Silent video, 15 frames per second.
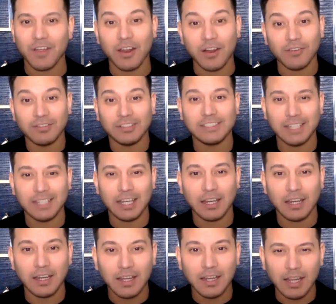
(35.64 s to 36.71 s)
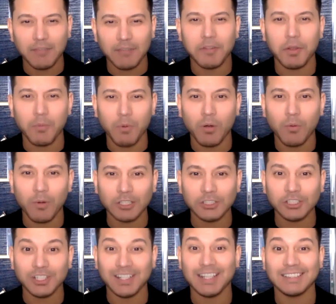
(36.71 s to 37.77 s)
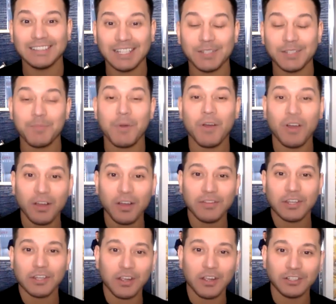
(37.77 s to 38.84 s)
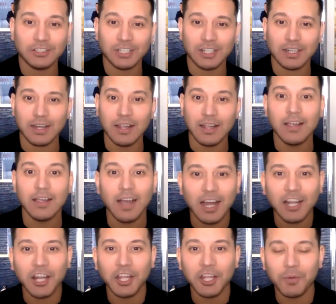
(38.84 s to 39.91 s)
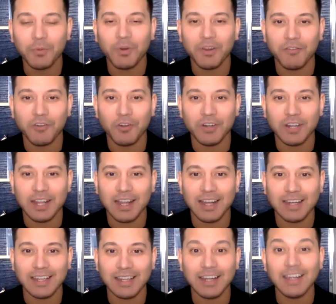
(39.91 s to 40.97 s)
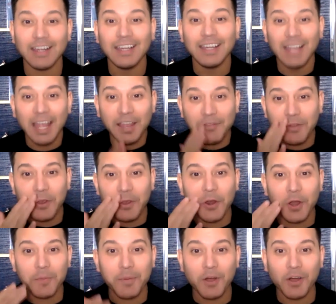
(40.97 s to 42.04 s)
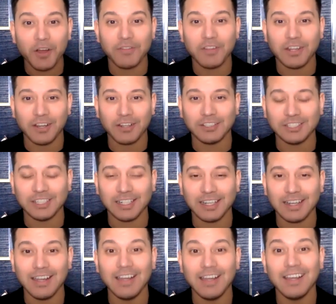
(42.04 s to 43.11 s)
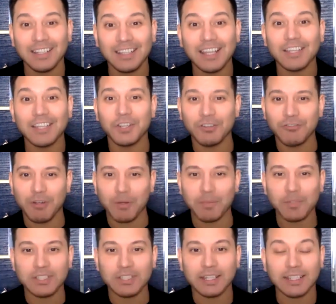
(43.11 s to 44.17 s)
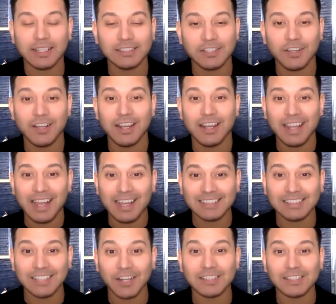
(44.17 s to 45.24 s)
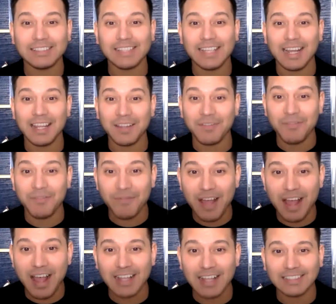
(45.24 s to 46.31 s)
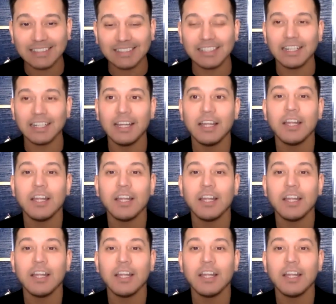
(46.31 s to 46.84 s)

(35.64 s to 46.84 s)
And obviously, if you are watching this as part of the coaching, I know you would have already had it. If you're not part of the coaching, then do grab your tickets early as they are selling fast.